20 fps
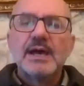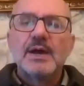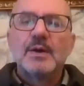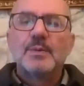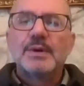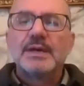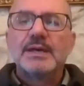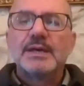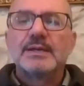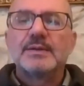
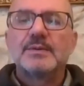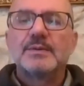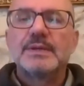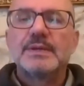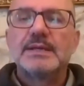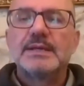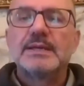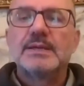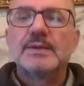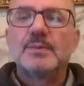where
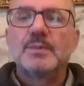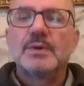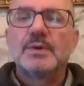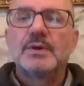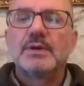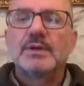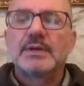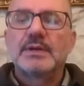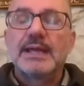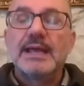we
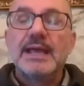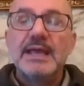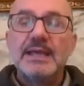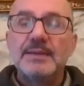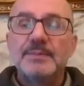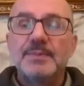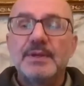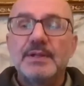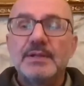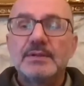were
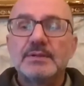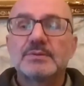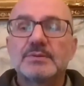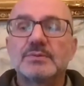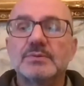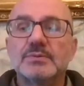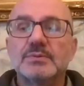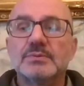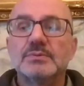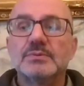able
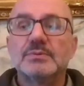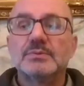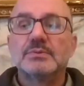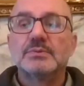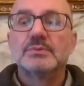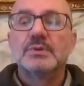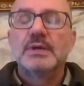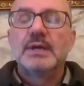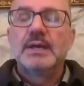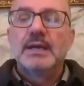
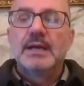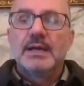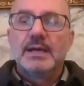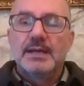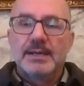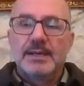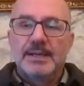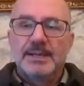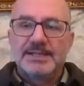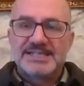to
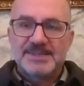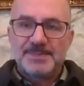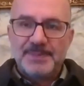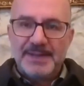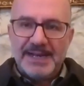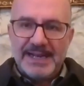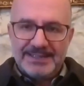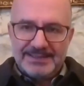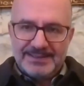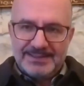
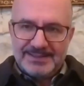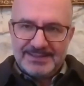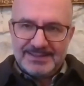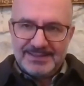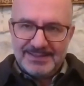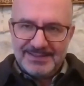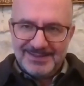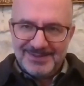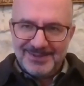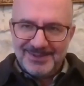spread
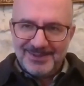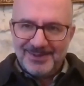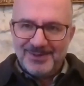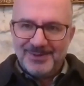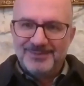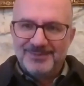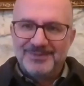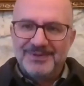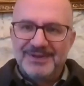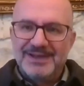
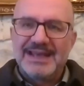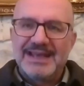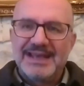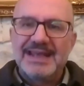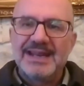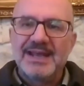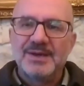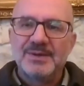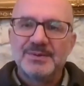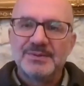over
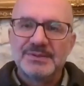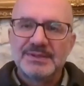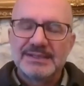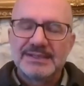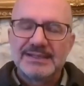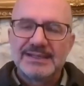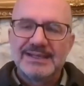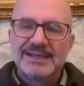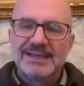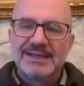
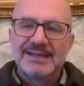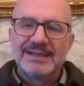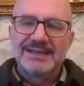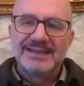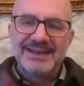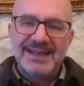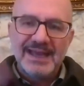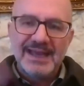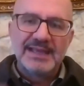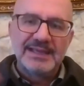around
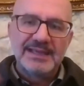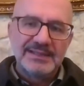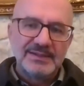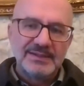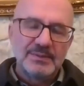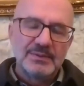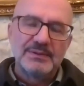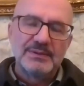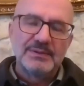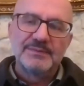9
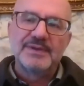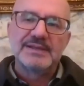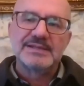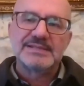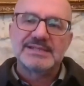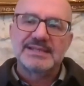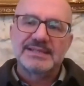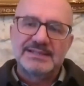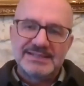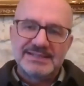
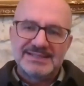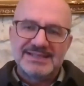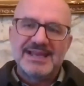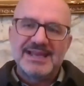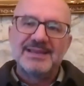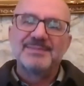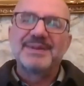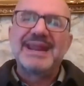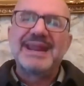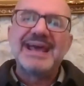universities,
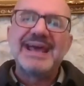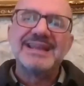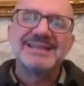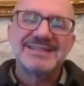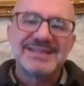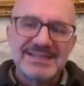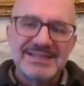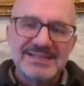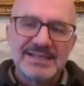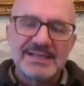9
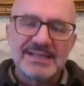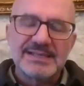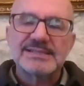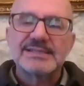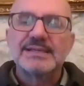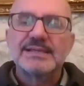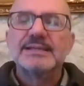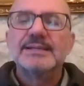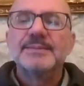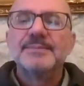branches, let's
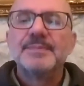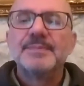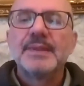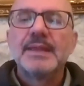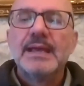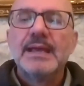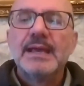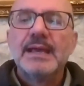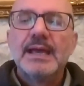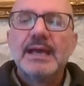say,
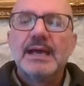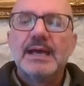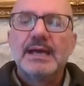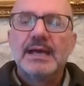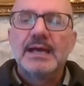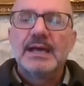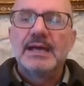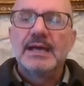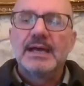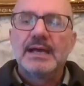
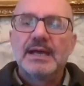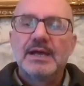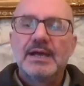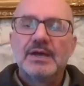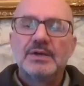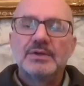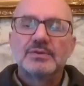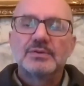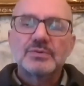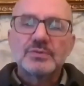
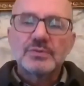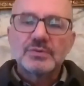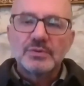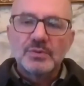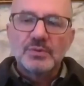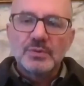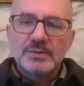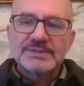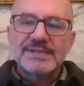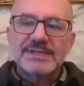to
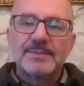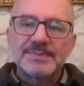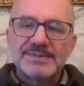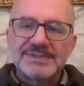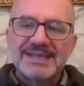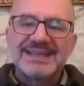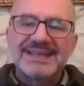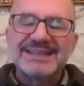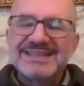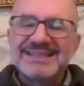do
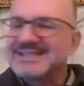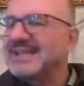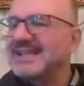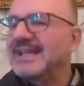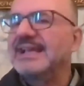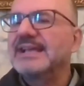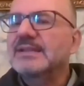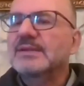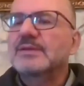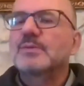something.
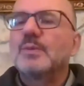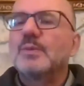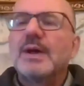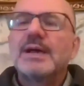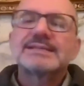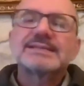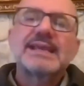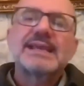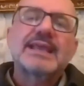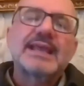It
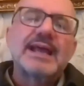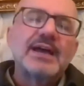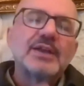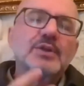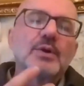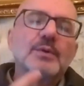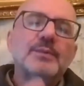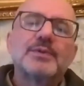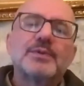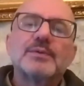was a kind
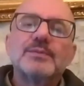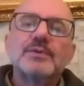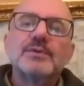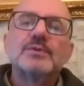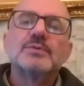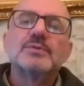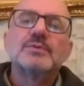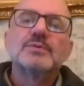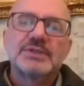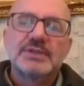of
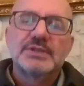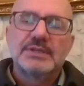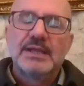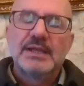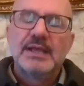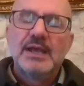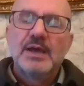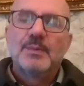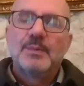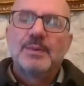revolution.
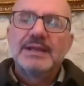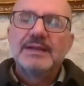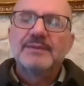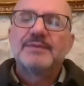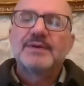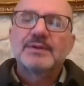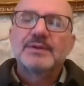Whenever